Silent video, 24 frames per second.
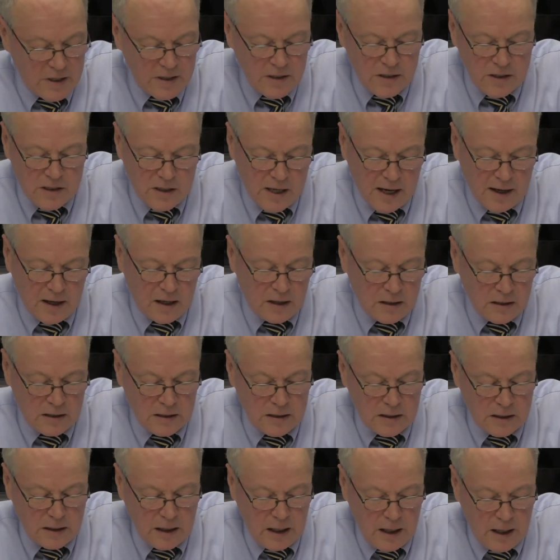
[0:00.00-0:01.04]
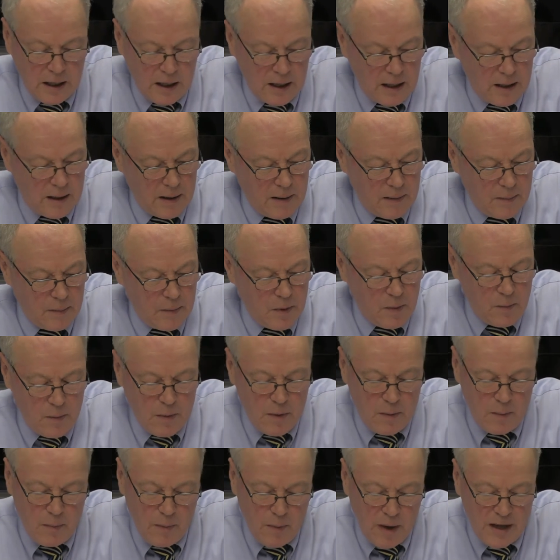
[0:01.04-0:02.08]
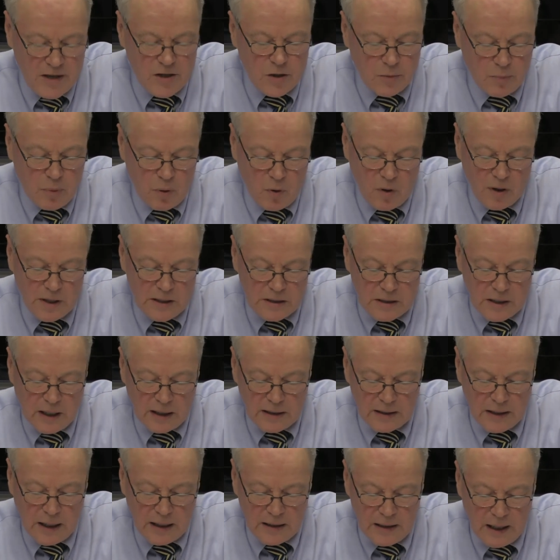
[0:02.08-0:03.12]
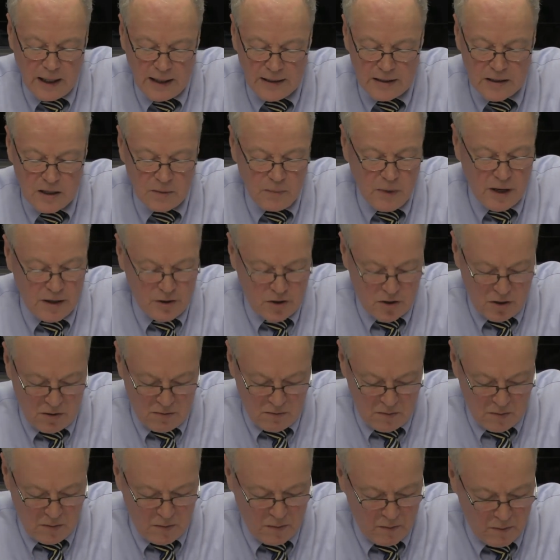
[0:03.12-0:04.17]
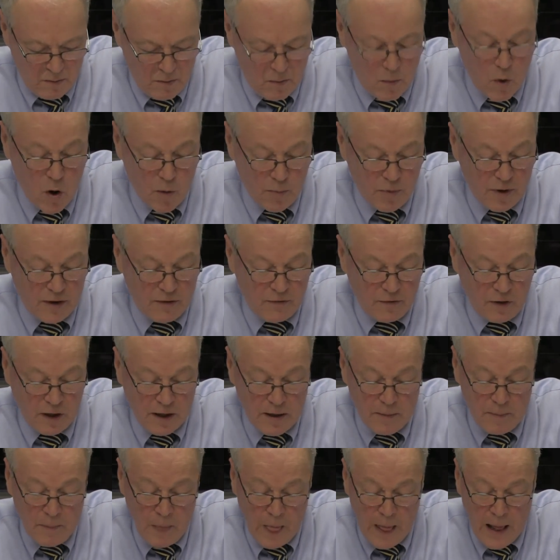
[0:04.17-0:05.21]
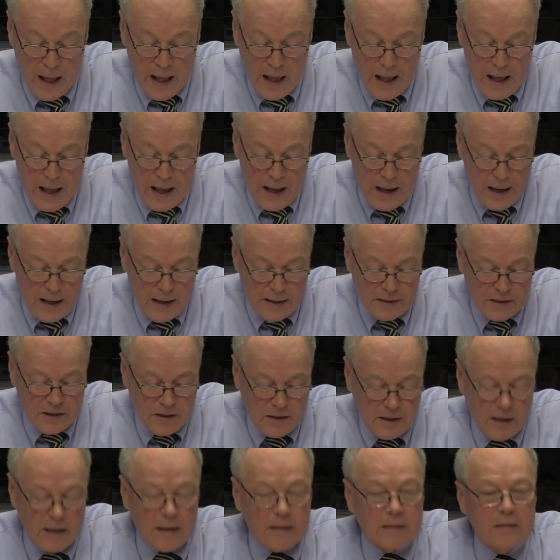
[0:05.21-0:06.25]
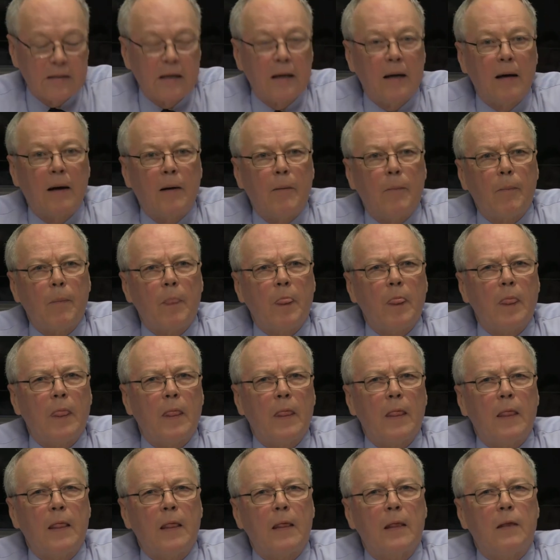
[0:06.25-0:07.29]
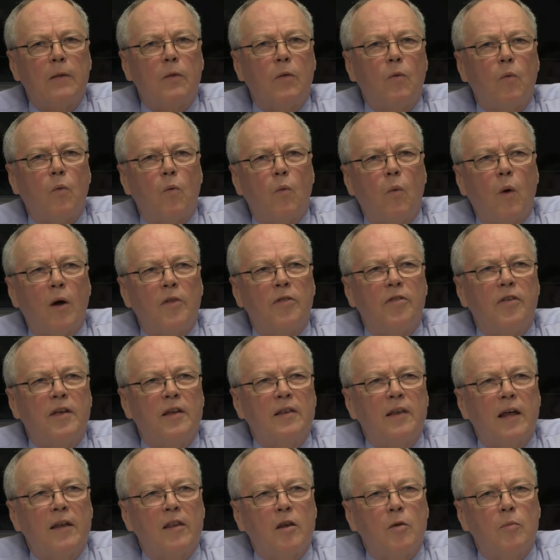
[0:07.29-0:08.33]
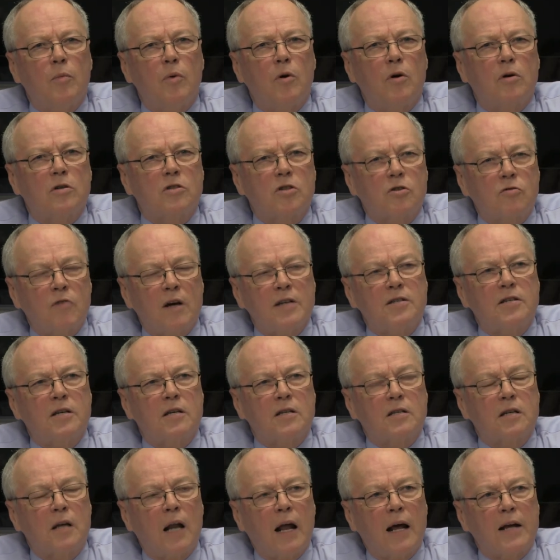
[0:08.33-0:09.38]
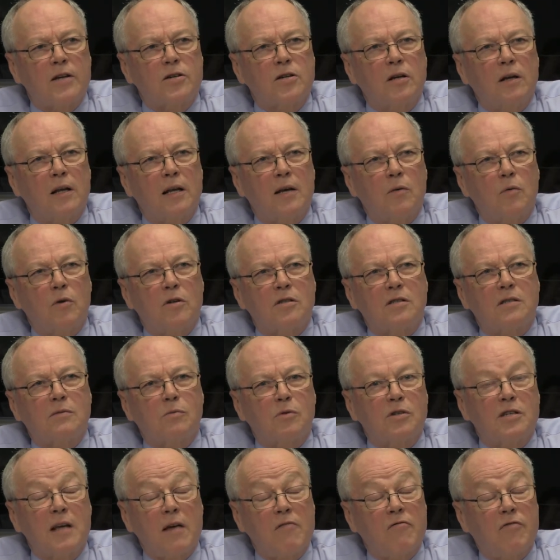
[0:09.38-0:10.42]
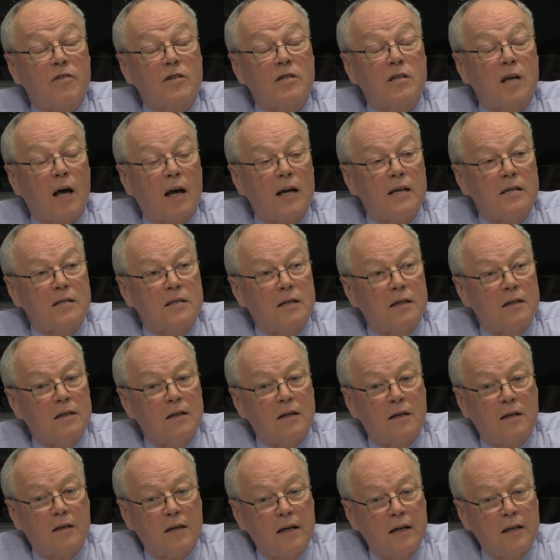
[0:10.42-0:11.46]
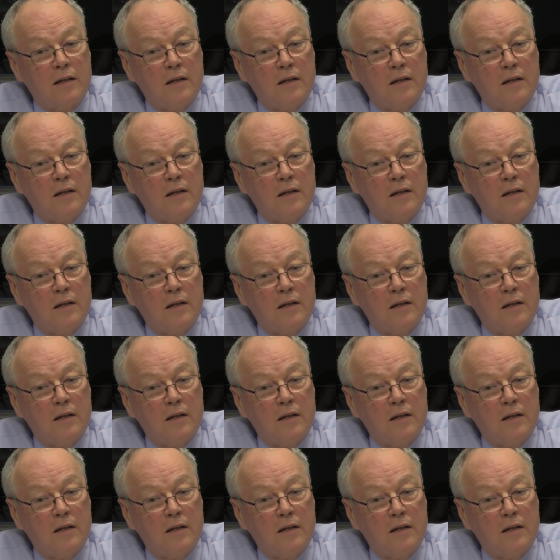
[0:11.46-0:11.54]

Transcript: Second major point I'd like to mention more briefly is that one thing that the book stresses, and actually was emphasized in the